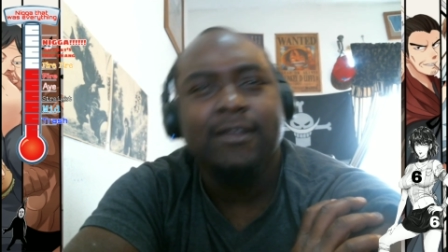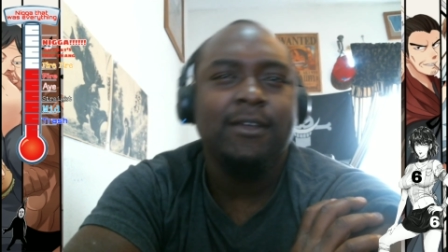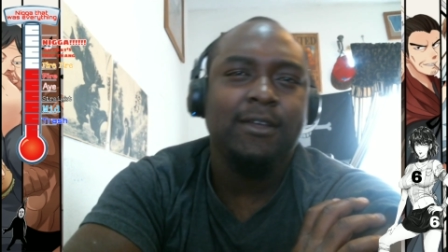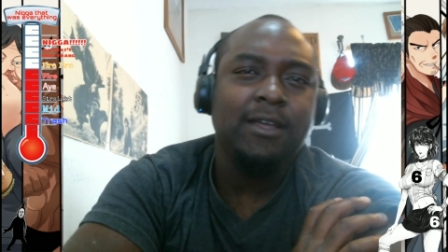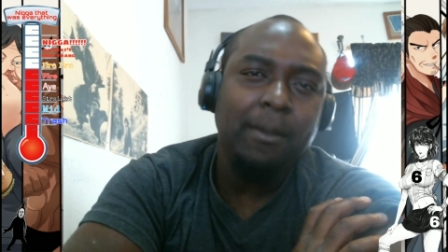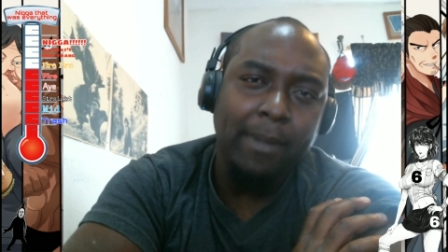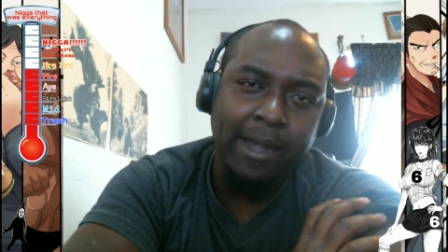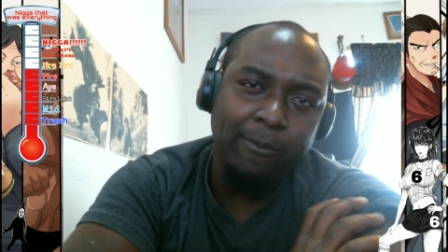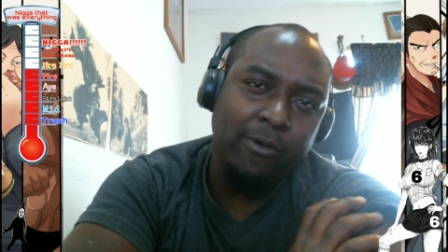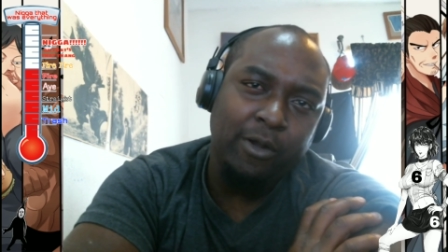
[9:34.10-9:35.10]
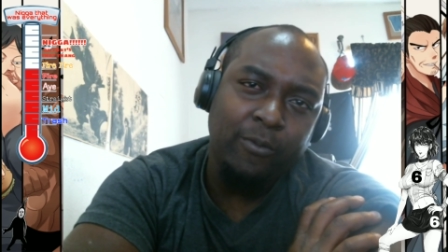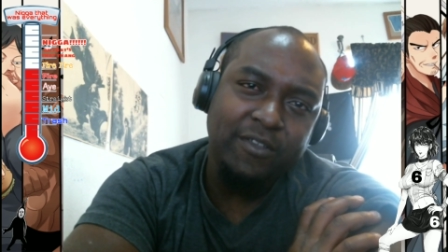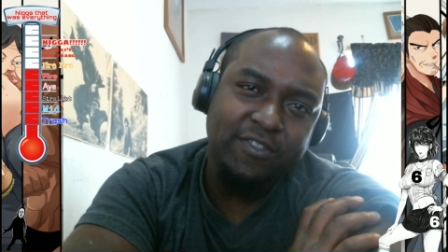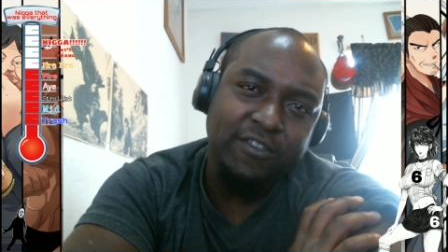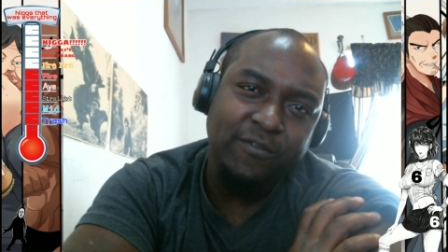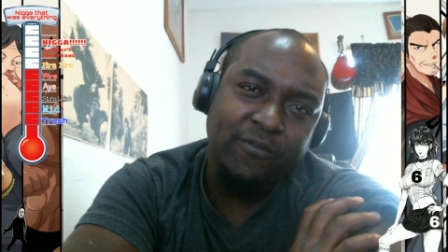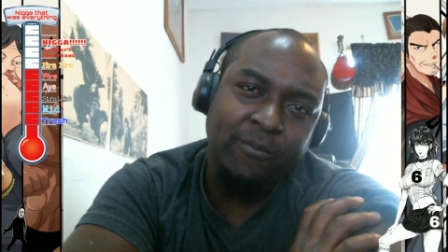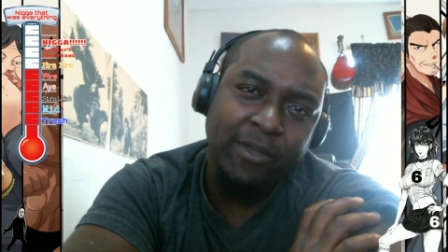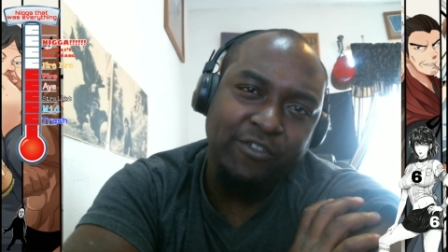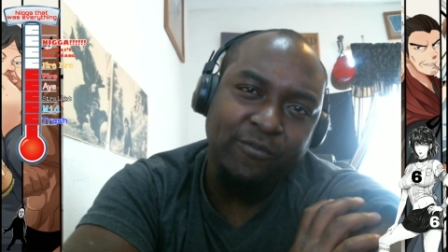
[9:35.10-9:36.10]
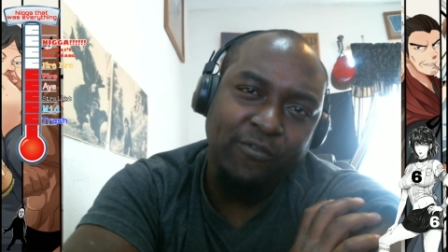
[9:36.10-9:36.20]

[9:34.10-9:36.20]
But I didn't want to risk this information